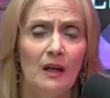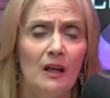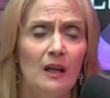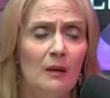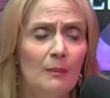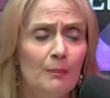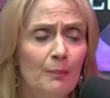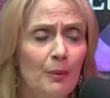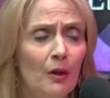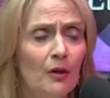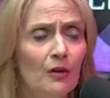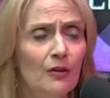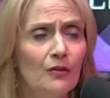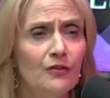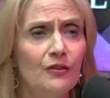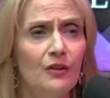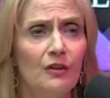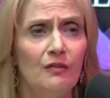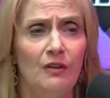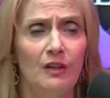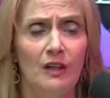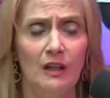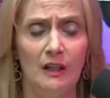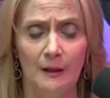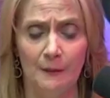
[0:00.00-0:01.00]

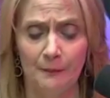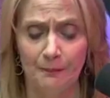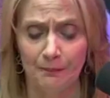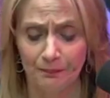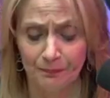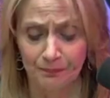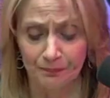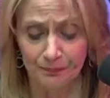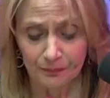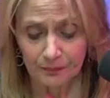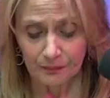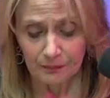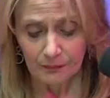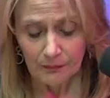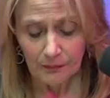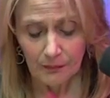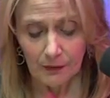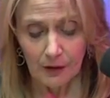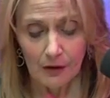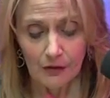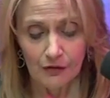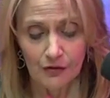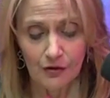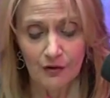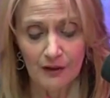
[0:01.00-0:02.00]
impulsivity,
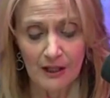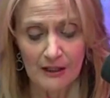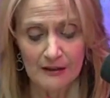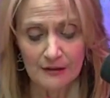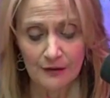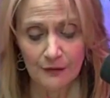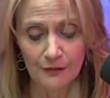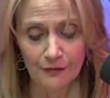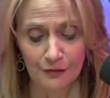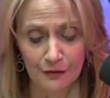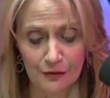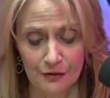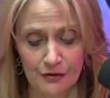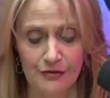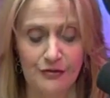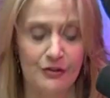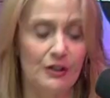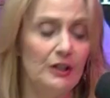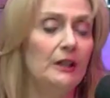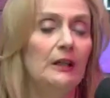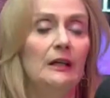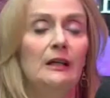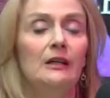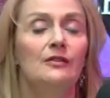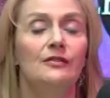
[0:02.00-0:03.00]
so that's the first
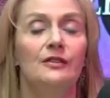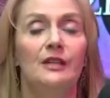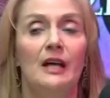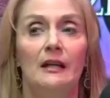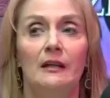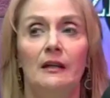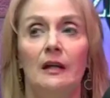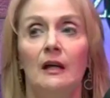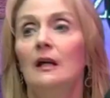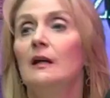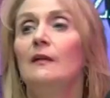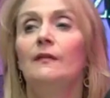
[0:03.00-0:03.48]
thing is that